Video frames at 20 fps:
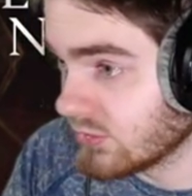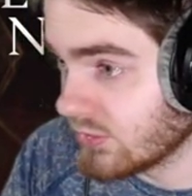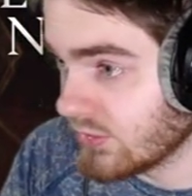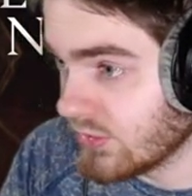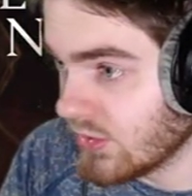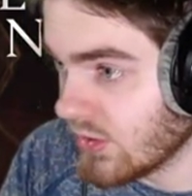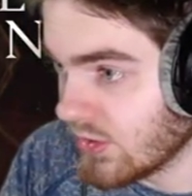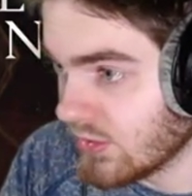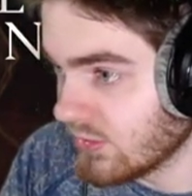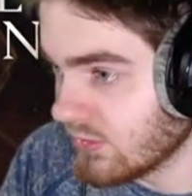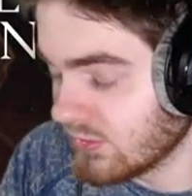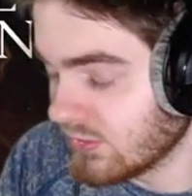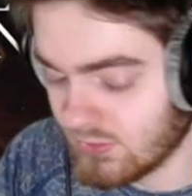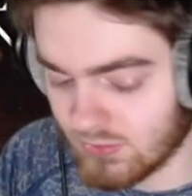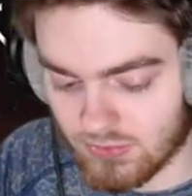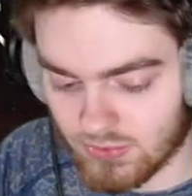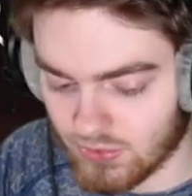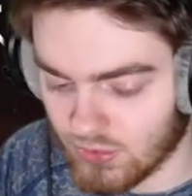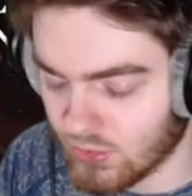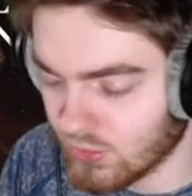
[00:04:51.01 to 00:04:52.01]
you know
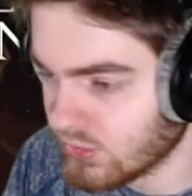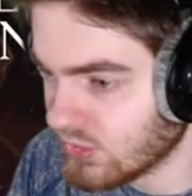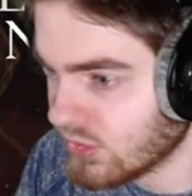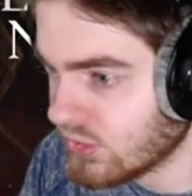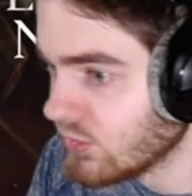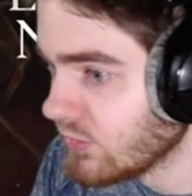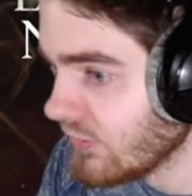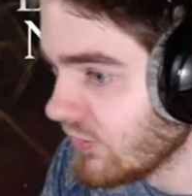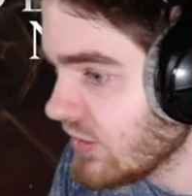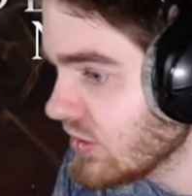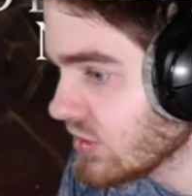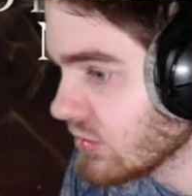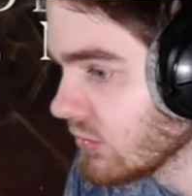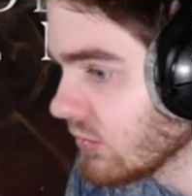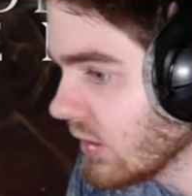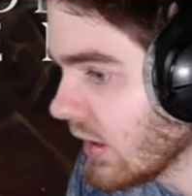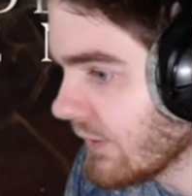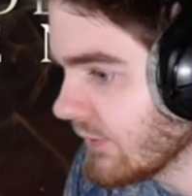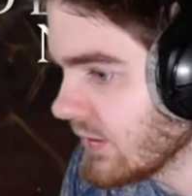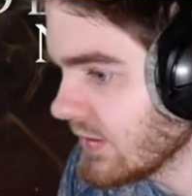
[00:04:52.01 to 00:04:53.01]
the new
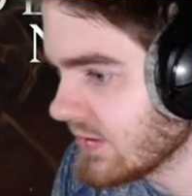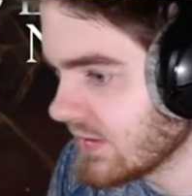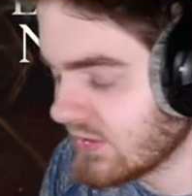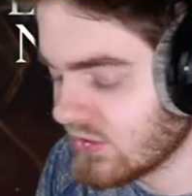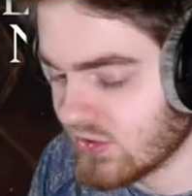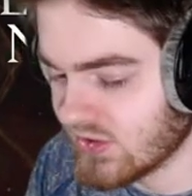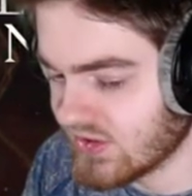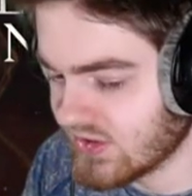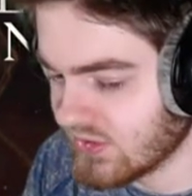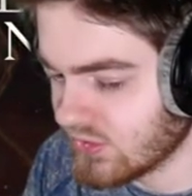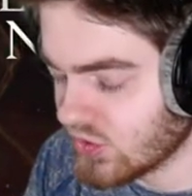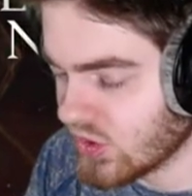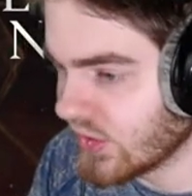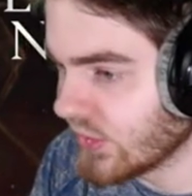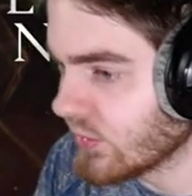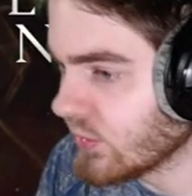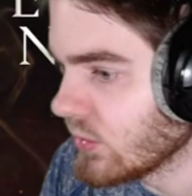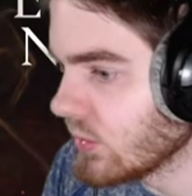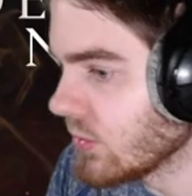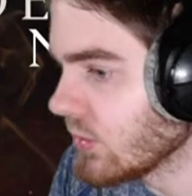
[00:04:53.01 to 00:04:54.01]
visual of it, just the
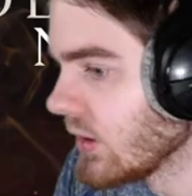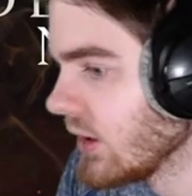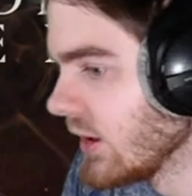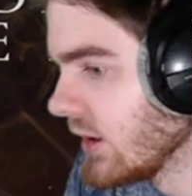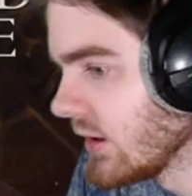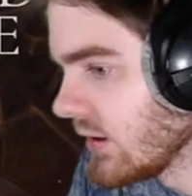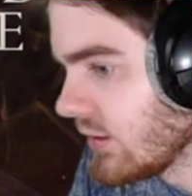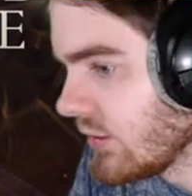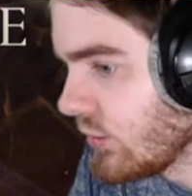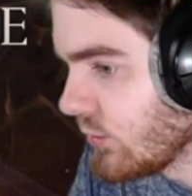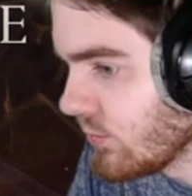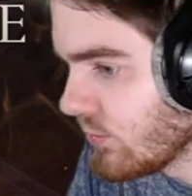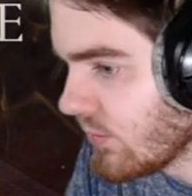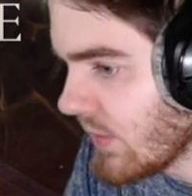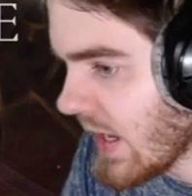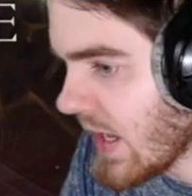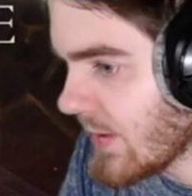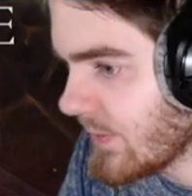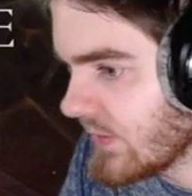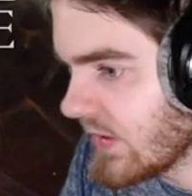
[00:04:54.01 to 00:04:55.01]
general
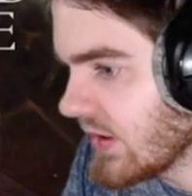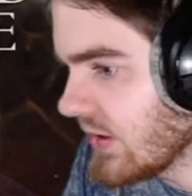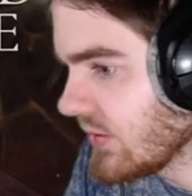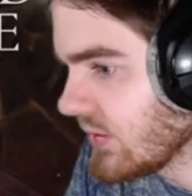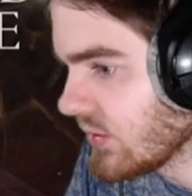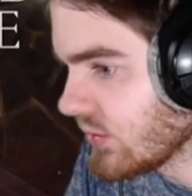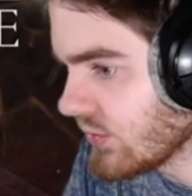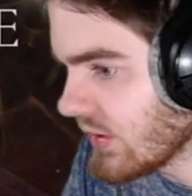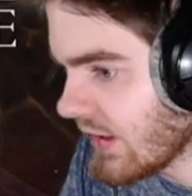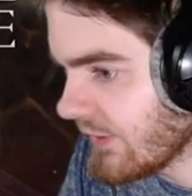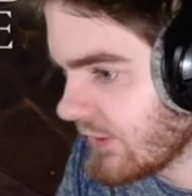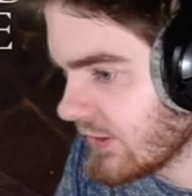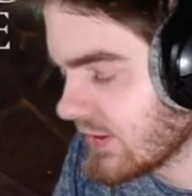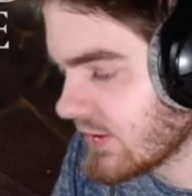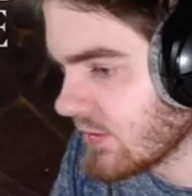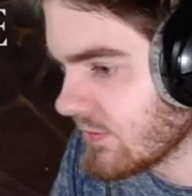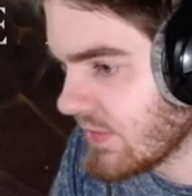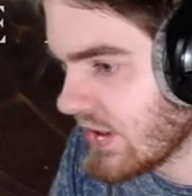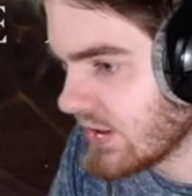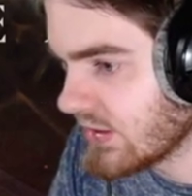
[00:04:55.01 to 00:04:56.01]
update in the graphics
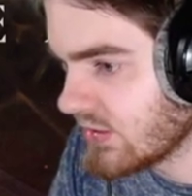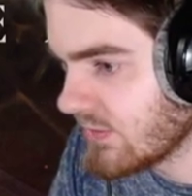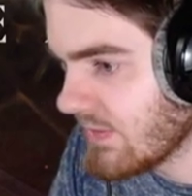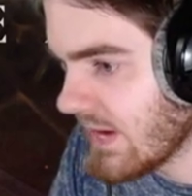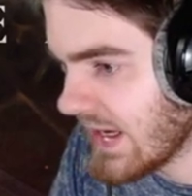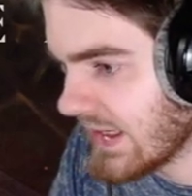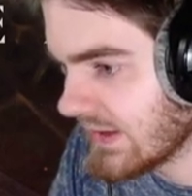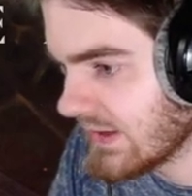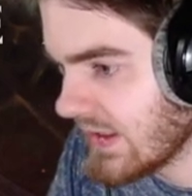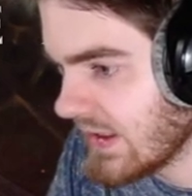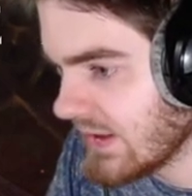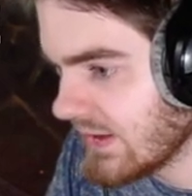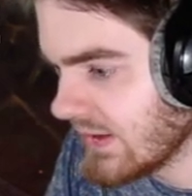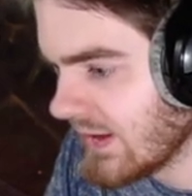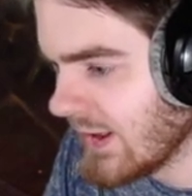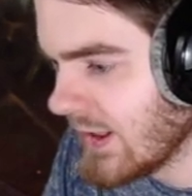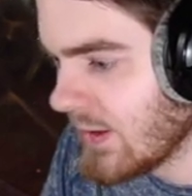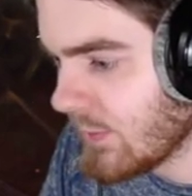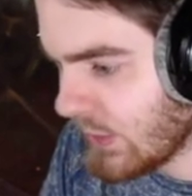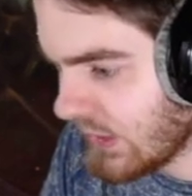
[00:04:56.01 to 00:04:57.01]
compared to back then,
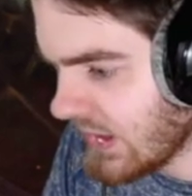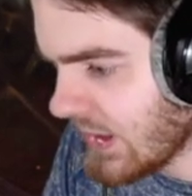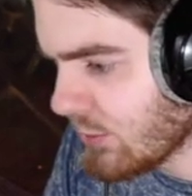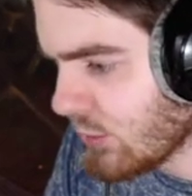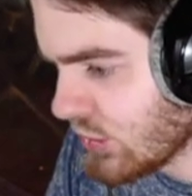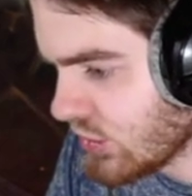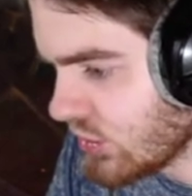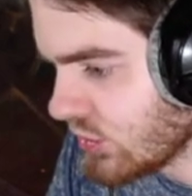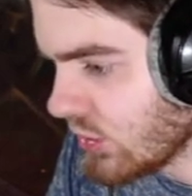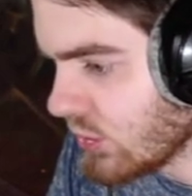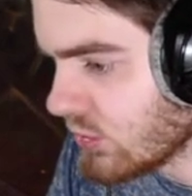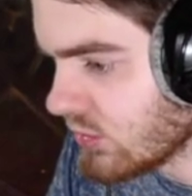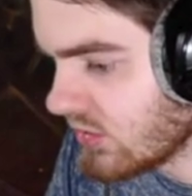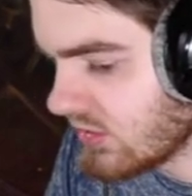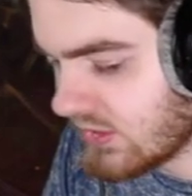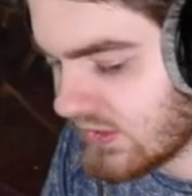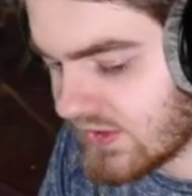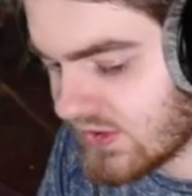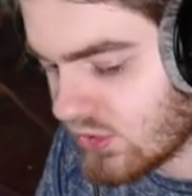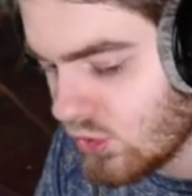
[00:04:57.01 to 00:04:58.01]
but like mentioned also
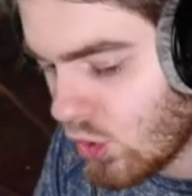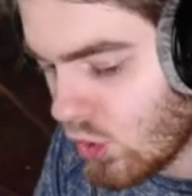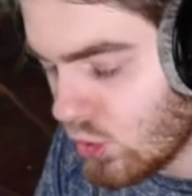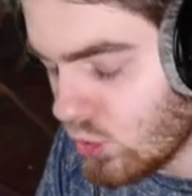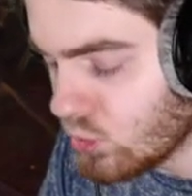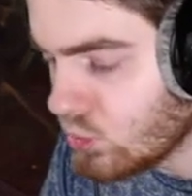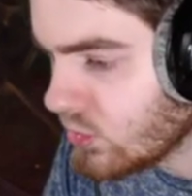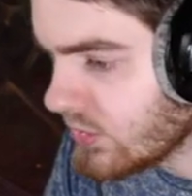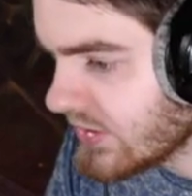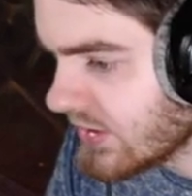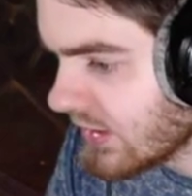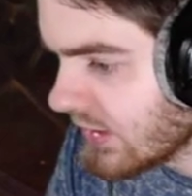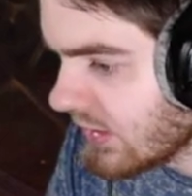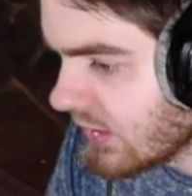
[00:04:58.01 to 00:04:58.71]
this old